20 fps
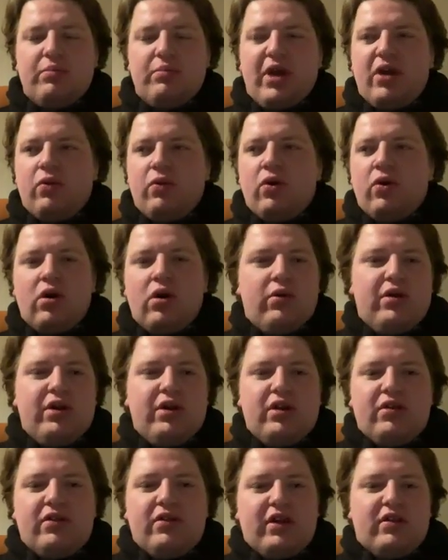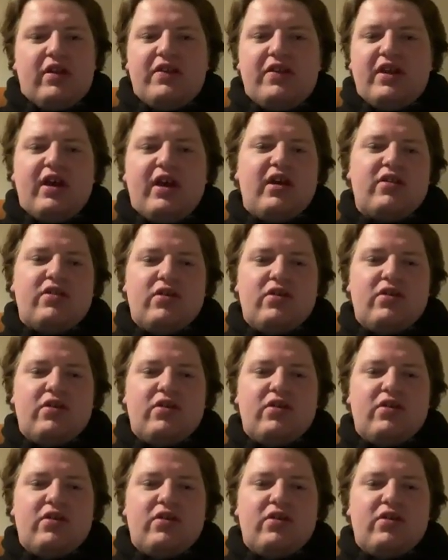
Warren, things like that.